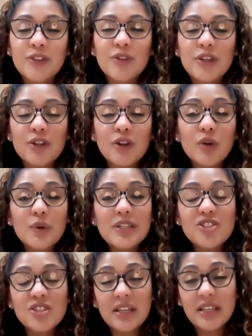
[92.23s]
you can
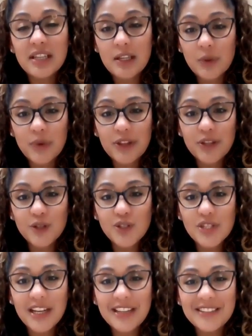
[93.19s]
always check in with your
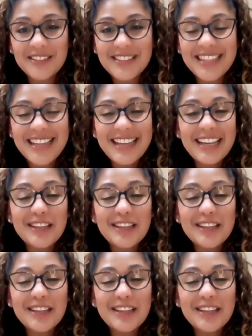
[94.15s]
child,